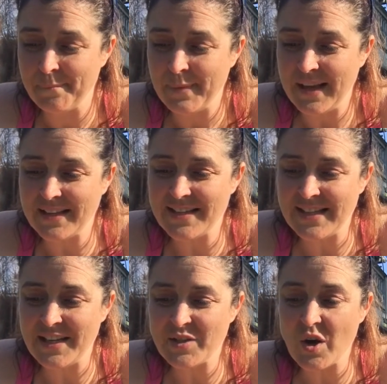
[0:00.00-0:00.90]
It's
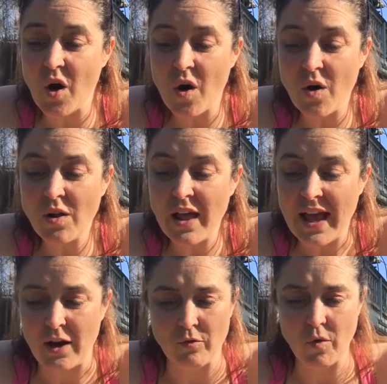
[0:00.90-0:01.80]
sitting tall
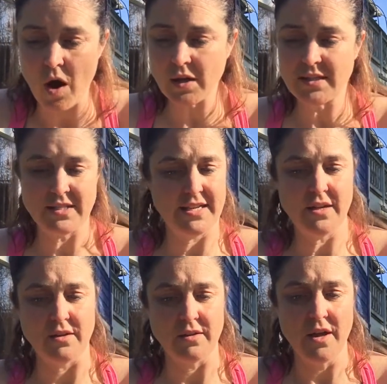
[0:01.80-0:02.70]
and rock
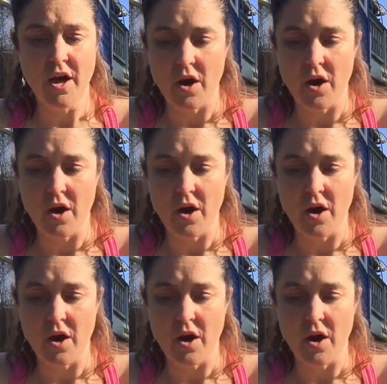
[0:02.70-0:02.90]
still